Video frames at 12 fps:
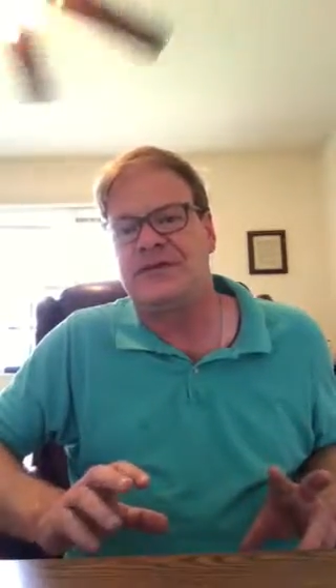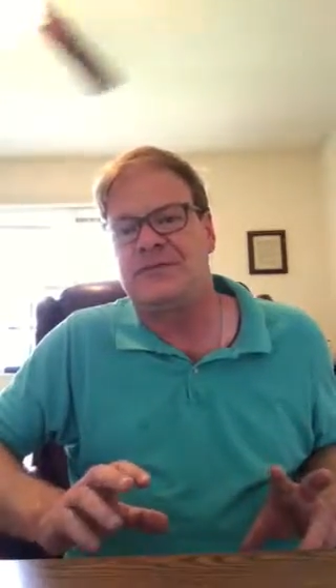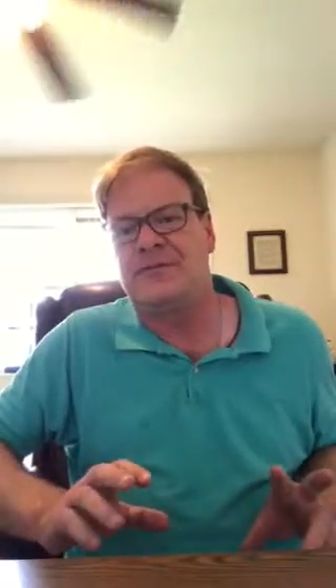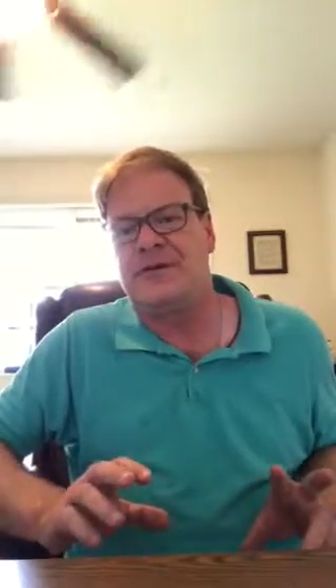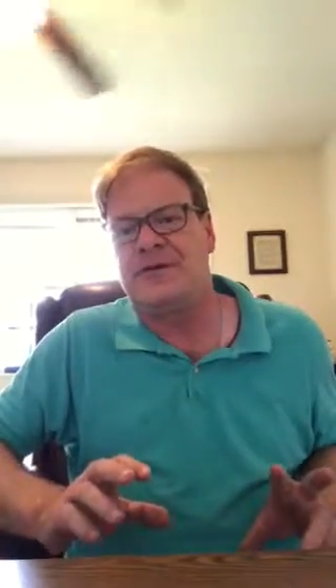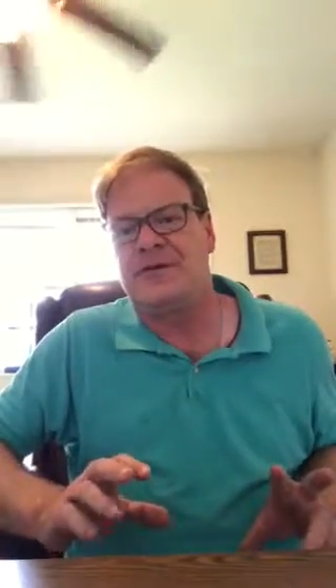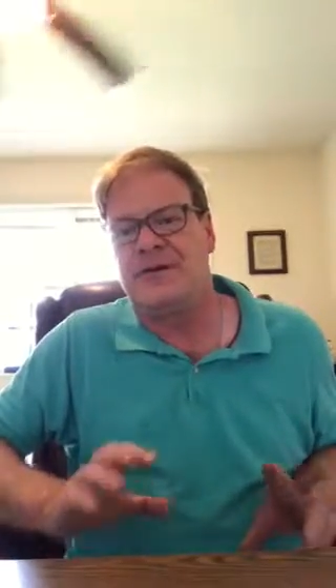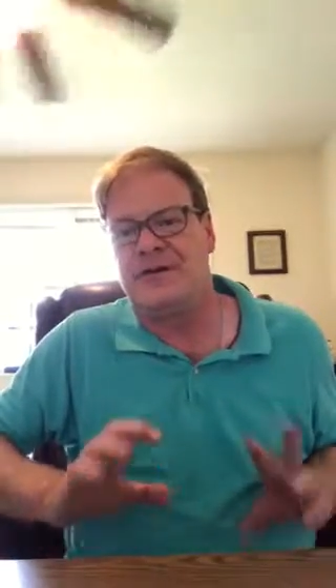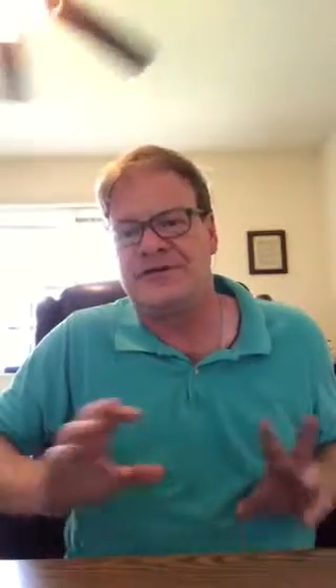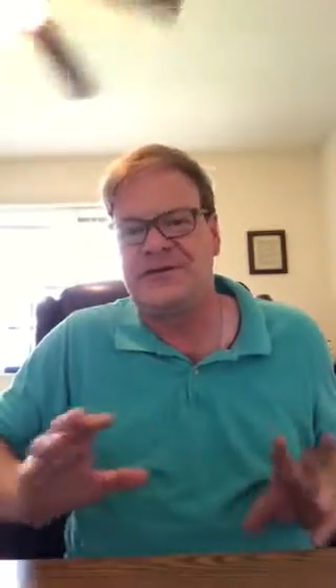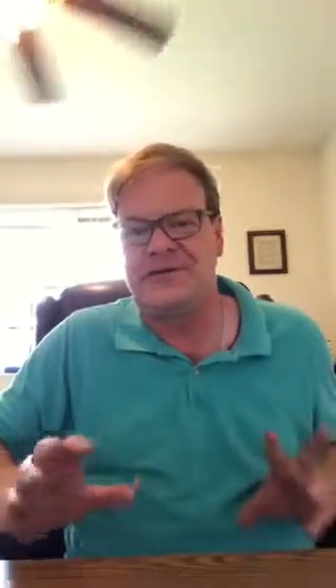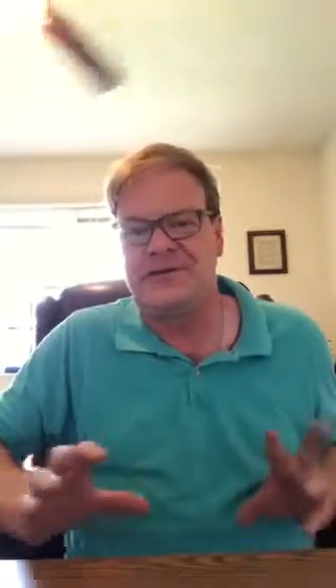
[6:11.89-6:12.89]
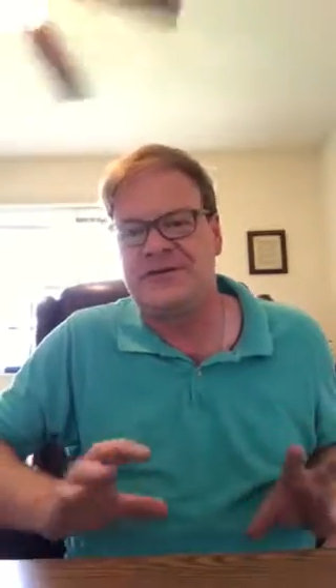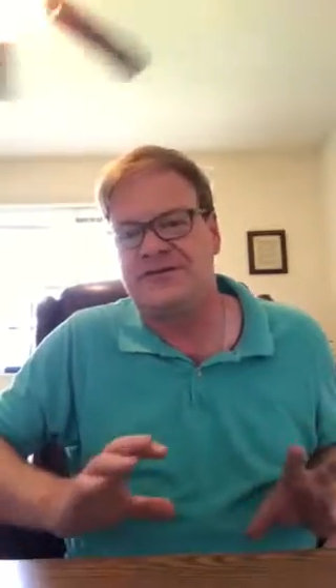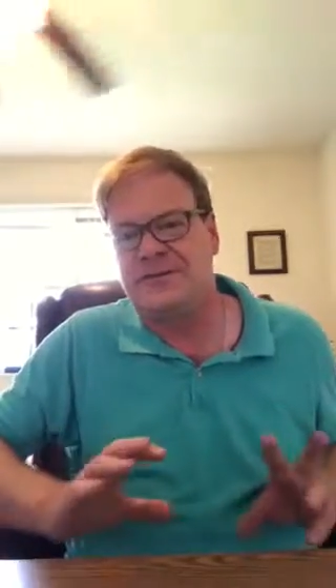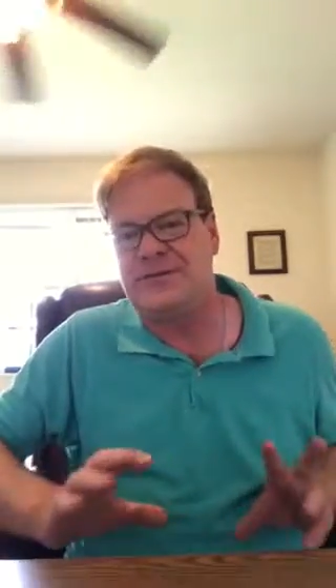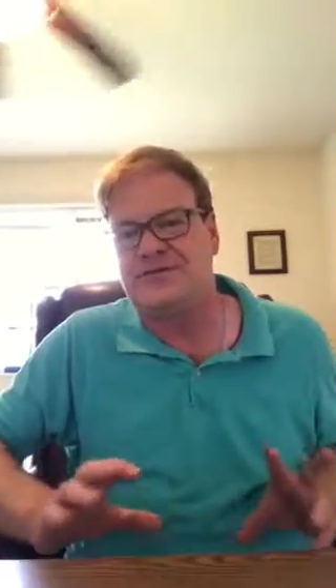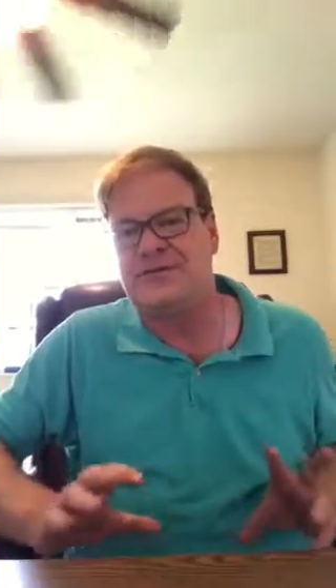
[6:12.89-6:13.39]
that we're all talking
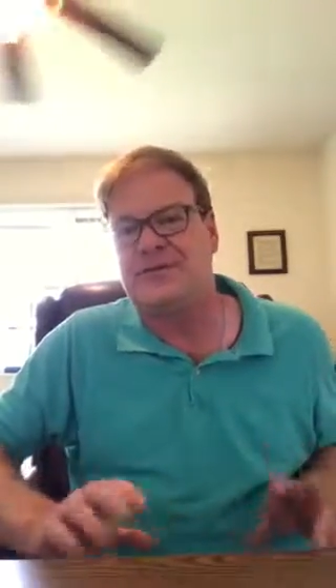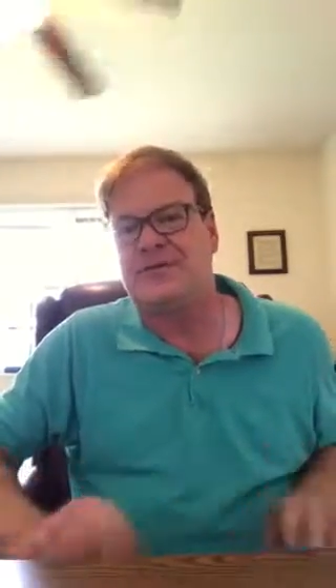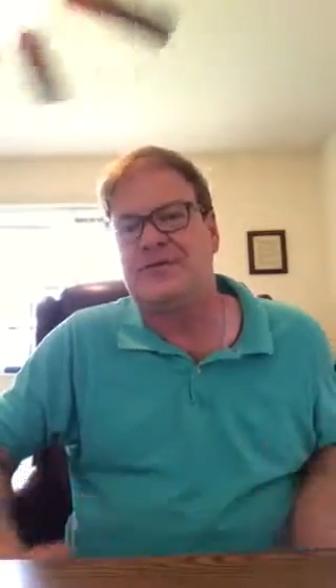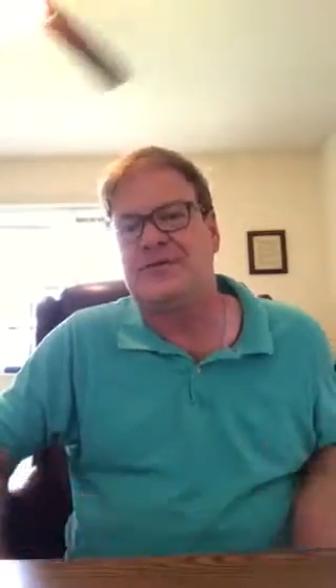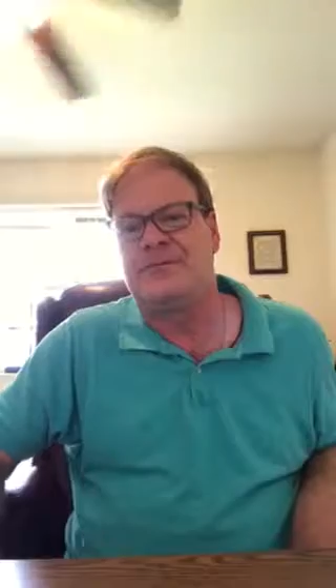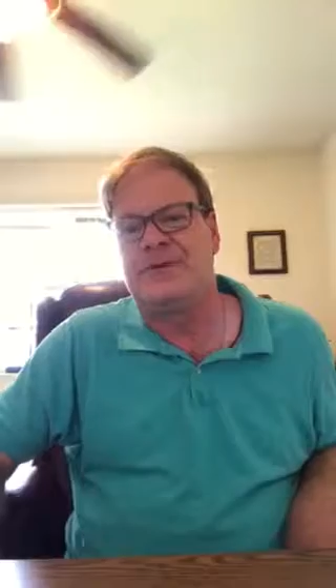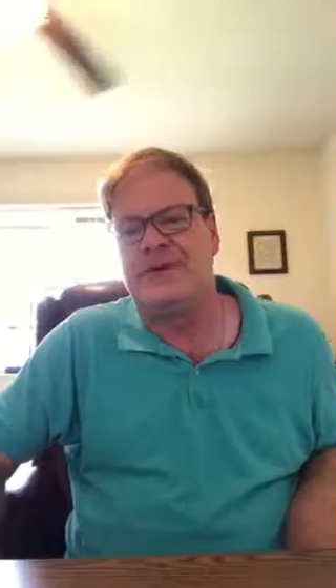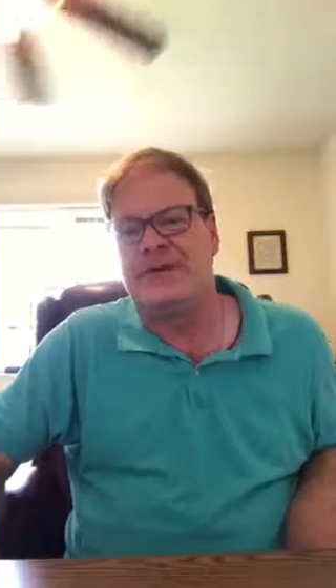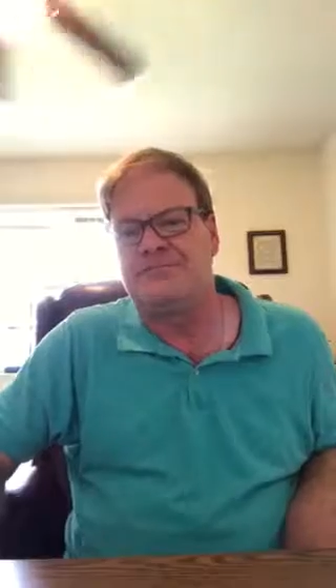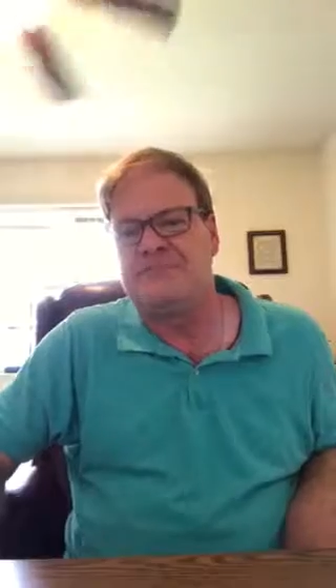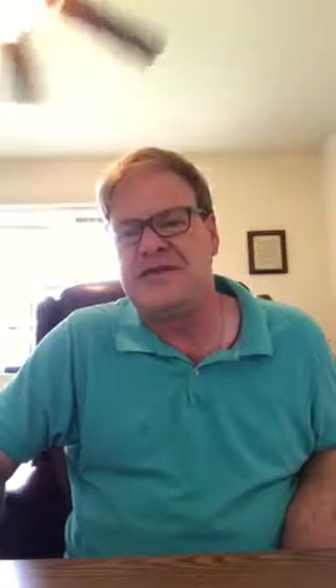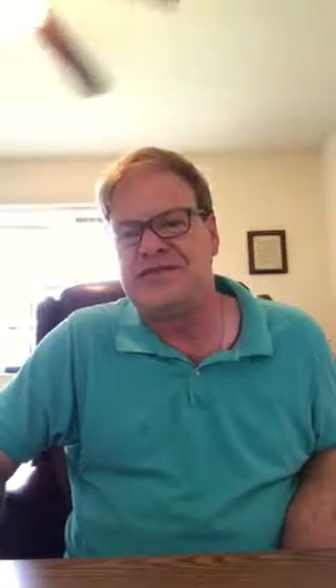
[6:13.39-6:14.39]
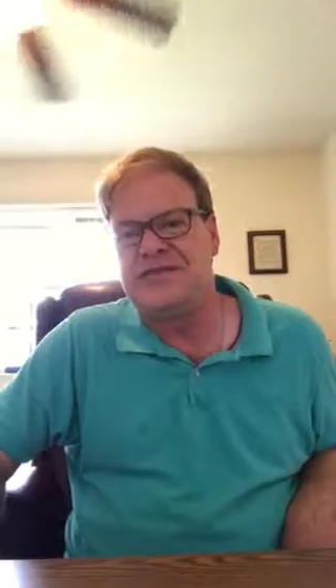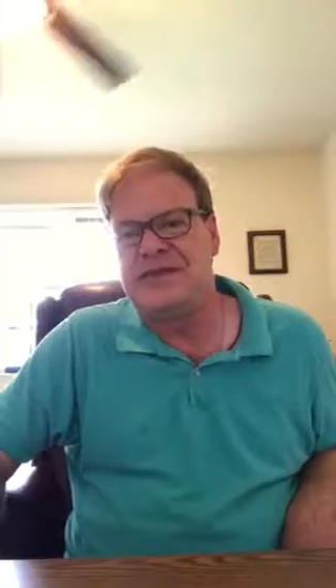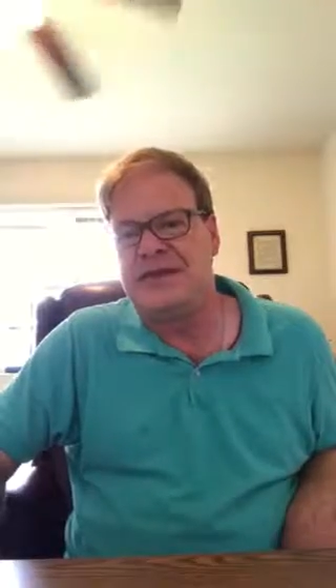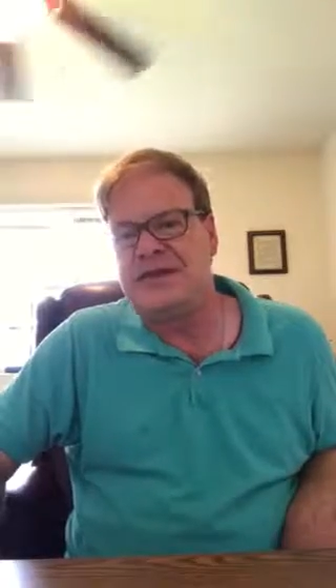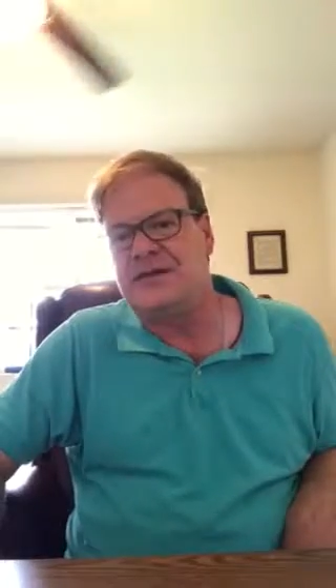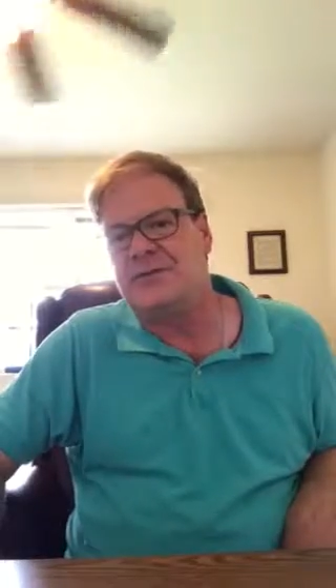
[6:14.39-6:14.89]
to each other and we're not
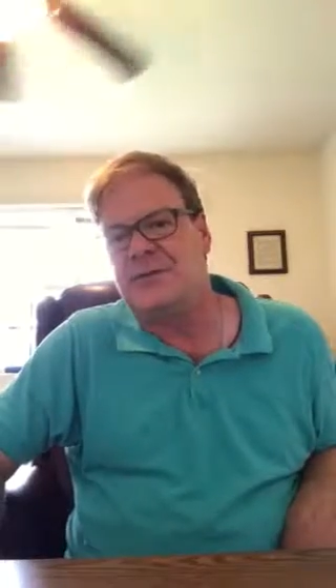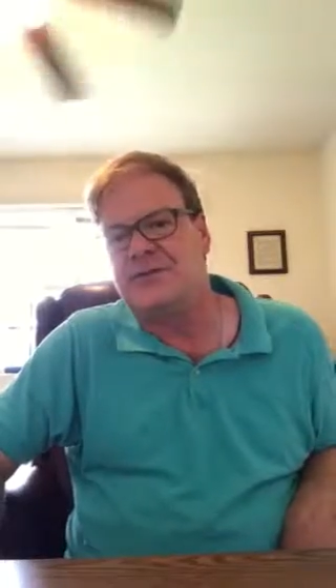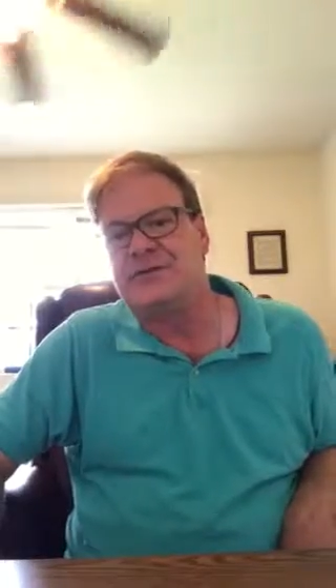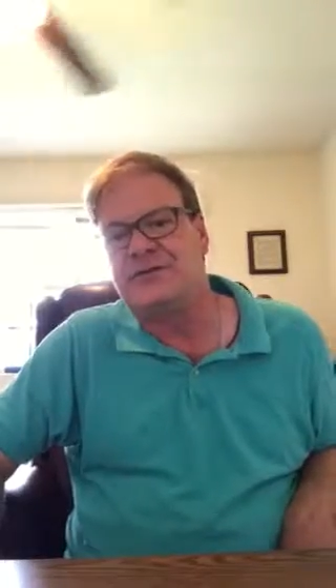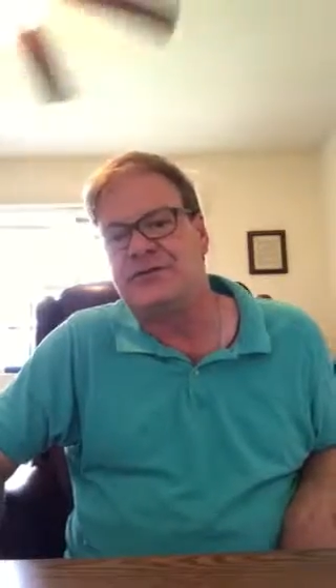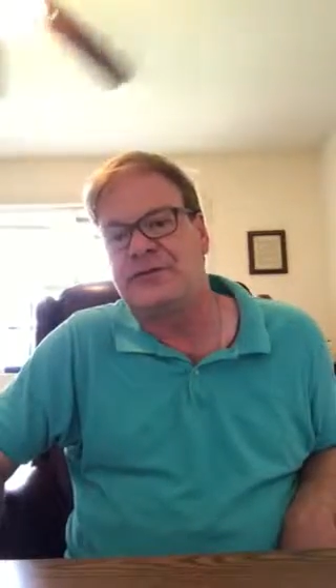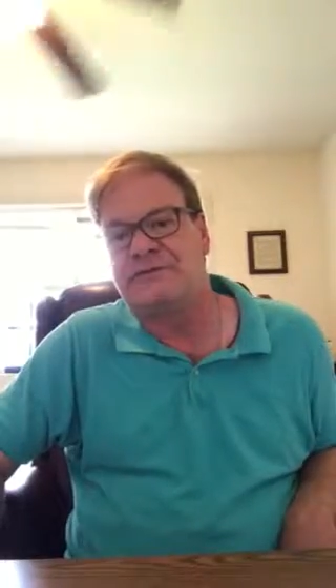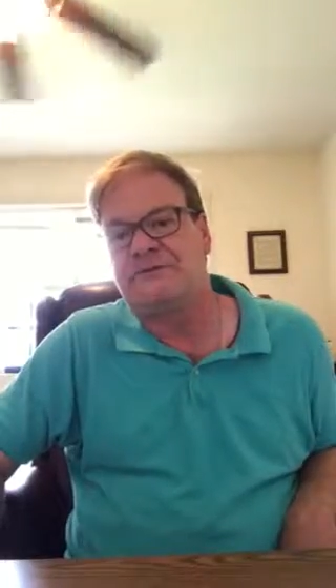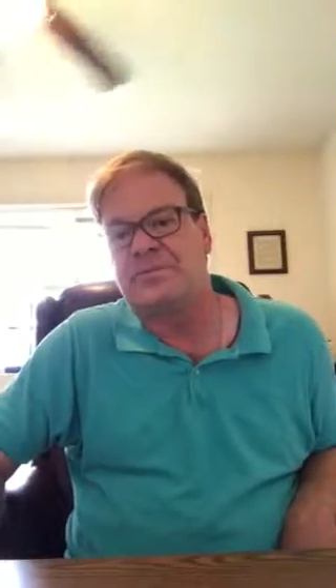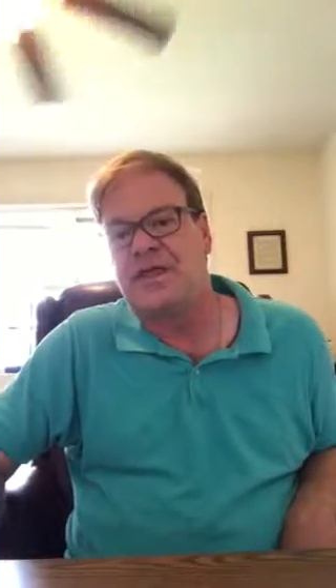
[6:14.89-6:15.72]
missing any posts.